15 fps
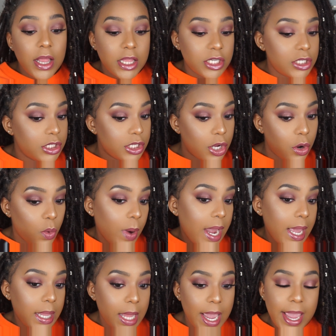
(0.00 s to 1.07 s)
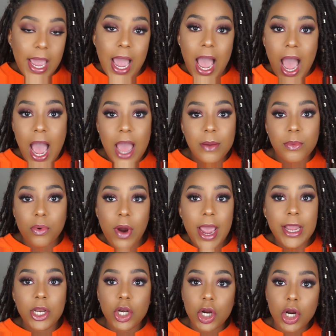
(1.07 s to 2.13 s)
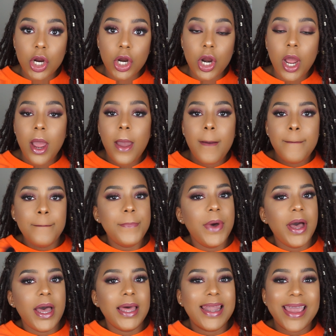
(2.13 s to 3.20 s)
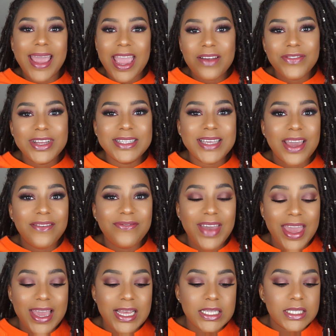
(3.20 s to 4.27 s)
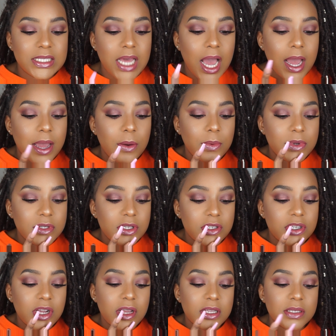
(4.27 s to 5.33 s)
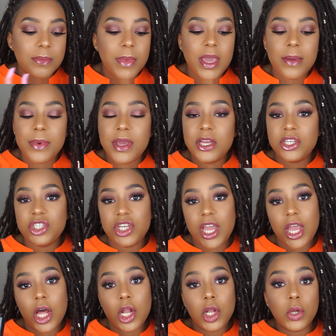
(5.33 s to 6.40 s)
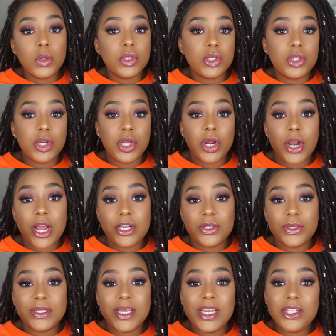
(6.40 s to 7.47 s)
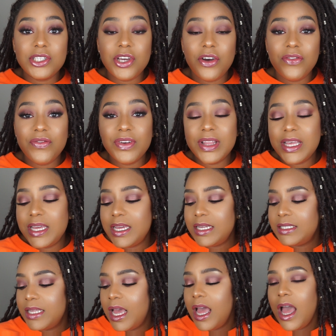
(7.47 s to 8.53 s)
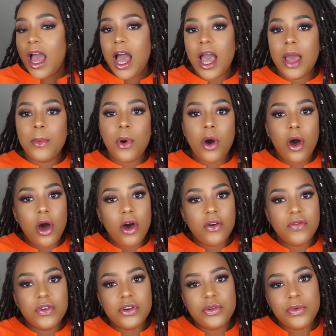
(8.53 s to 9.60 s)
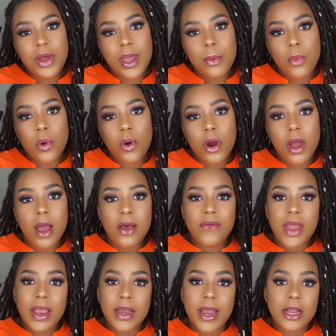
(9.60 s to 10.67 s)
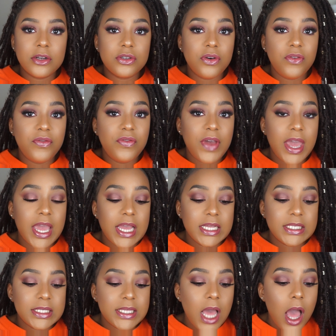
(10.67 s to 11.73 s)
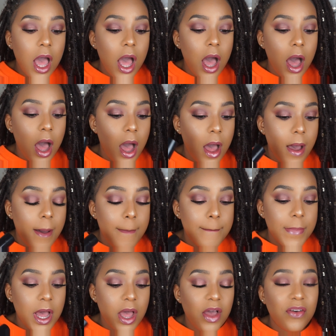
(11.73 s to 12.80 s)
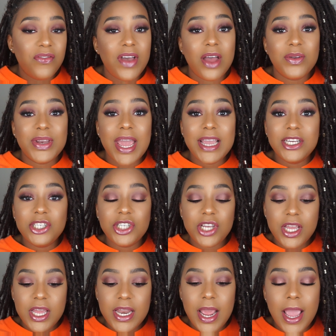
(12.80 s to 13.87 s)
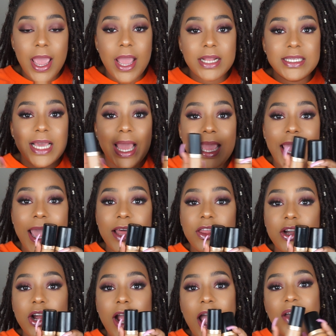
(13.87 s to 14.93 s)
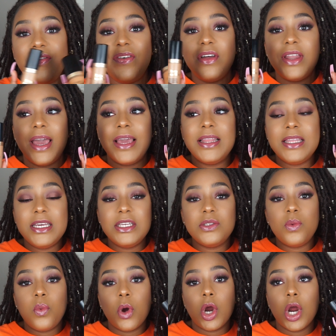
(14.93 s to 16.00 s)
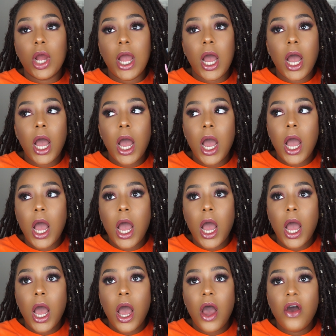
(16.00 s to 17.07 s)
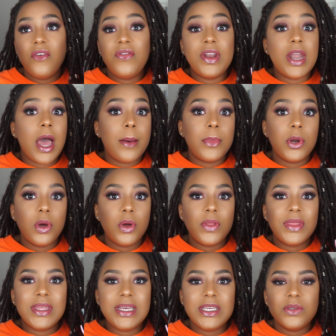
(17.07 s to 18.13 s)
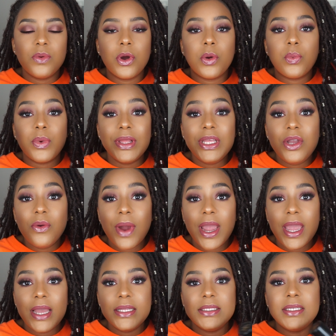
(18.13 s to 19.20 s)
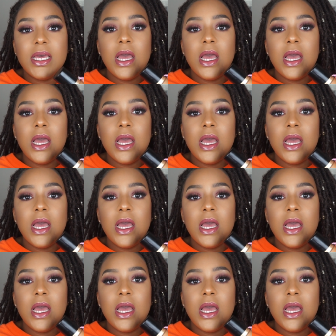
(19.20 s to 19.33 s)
This is a great like eye brightener. But like everyday face, I would suggest maybe a shade closer to your natural skin tone for this. I'm all for doing more of a natural face foundation. Together I feel like these work phenomenal. These work really great.